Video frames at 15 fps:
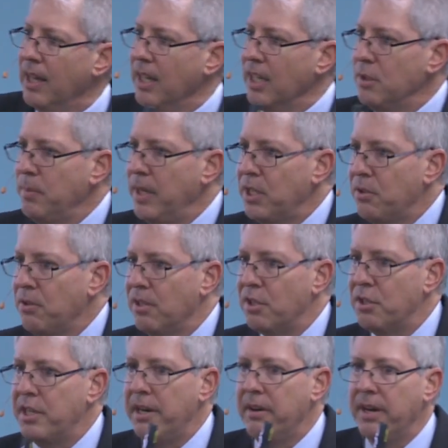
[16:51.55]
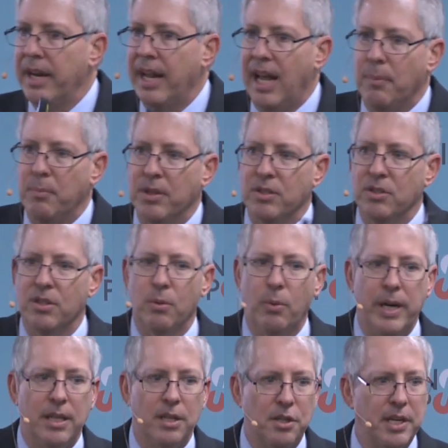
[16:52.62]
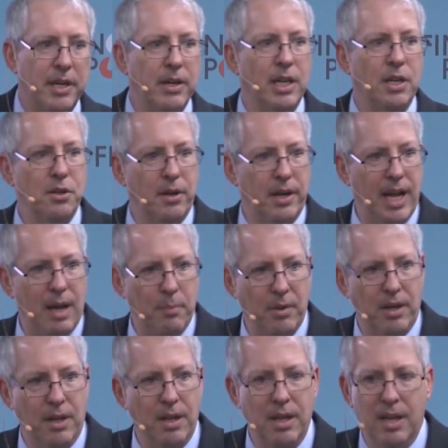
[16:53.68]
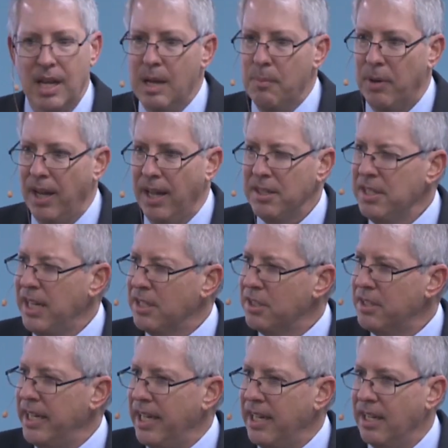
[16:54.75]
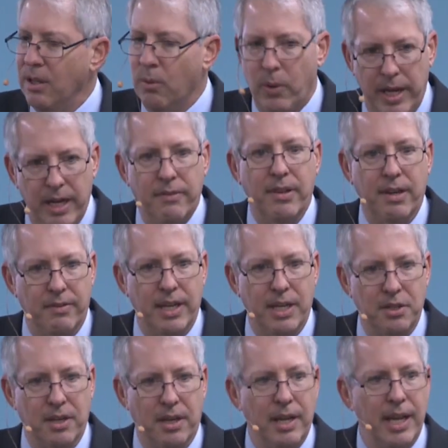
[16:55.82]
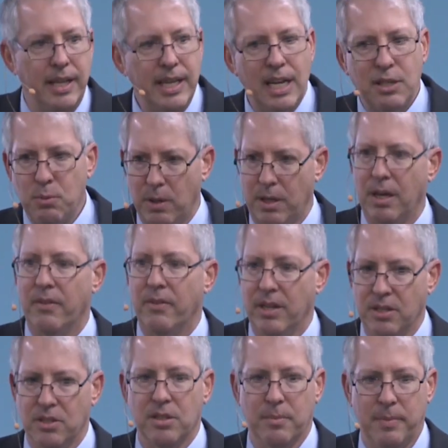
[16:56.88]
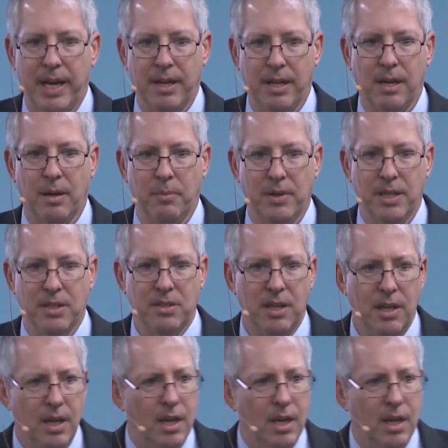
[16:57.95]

Let's make sure the sharing happens the way the sharing should happen. But let's not stand in the way of innovation. And that's what governance is about in companies.